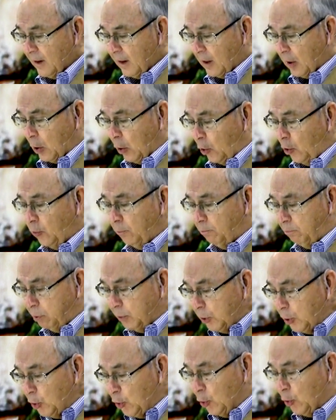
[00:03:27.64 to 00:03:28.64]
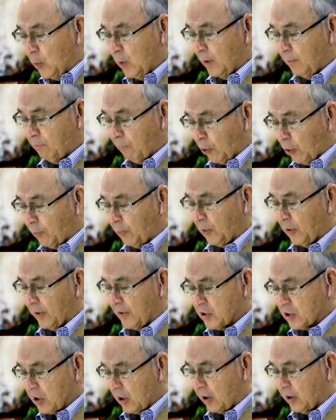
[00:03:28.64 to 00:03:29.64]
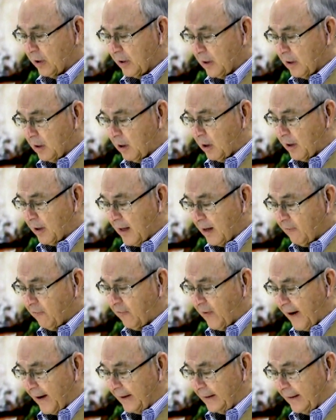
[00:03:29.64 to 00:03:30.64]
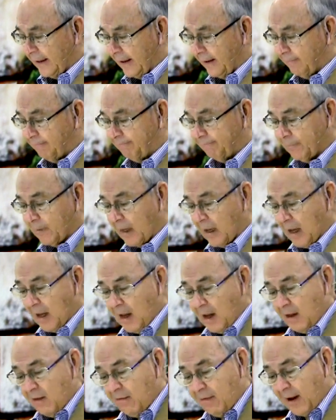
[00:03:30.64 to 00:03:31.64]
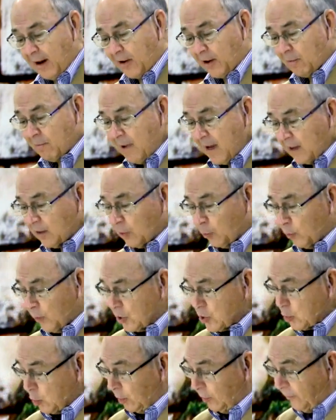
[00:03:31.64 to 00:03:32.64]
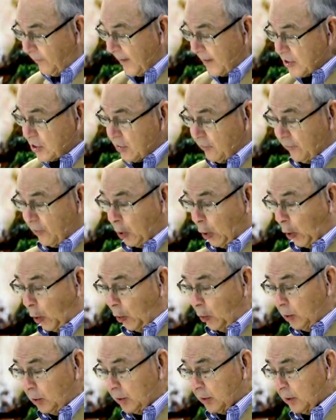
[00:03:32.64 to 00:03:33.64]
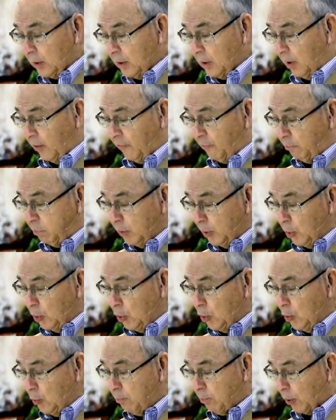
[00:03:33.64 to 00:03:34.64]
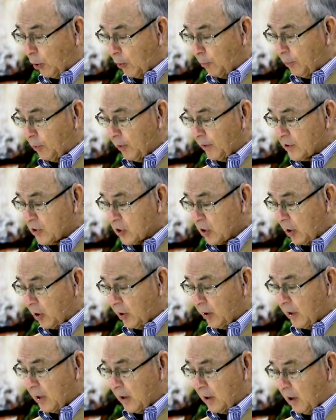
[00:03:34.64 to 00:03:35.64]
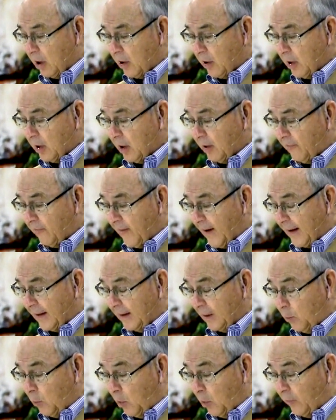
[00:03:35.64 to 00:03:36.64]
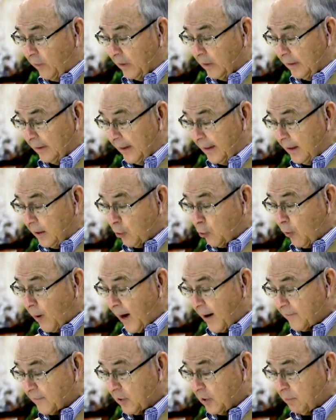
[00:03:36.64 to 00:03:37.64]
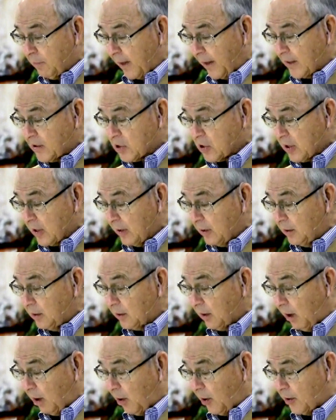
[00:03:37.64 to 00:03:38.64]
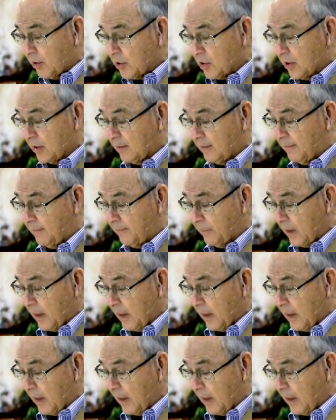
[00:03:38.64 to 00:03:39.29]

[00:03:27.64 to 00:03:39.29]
a uh, gold, blue, purple, and scarlet yarn, and fine linen. They are to make the ritual vest of gold, of blue, purple, and scarlet yarn, and a finely woven linen crafted by a skilled artisan.